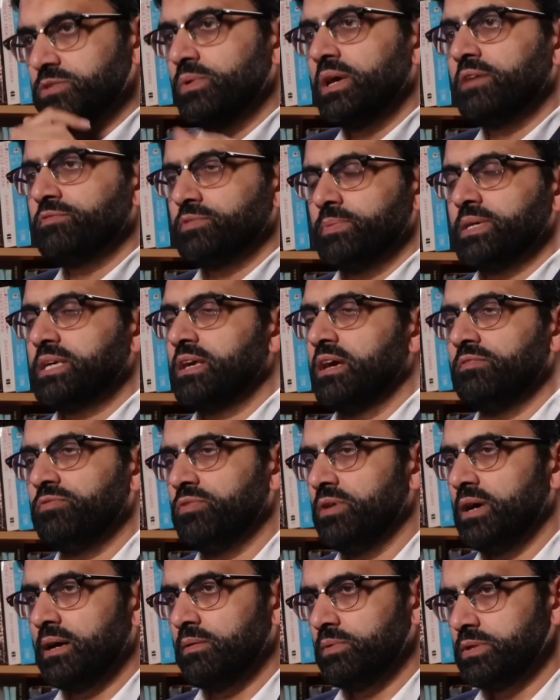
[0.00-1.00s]
So we have to be
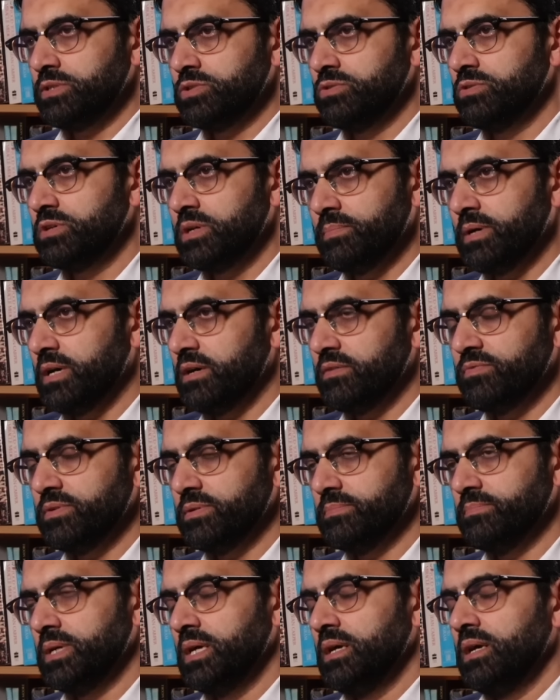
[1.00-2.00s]
careful how we talk about
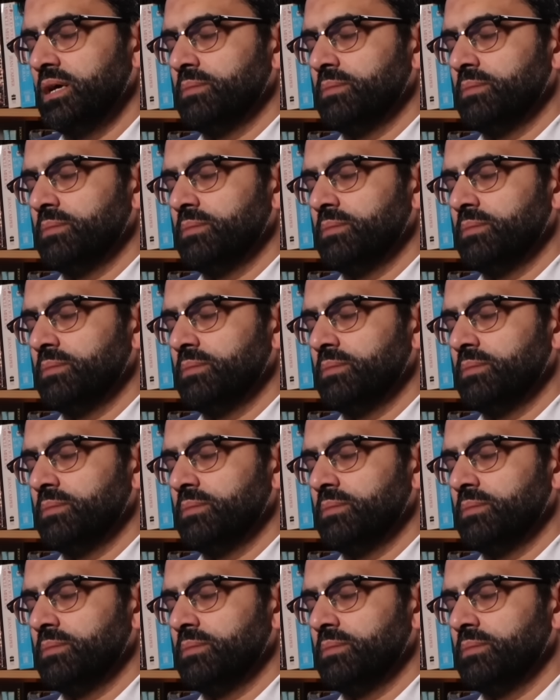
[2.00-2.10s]
them.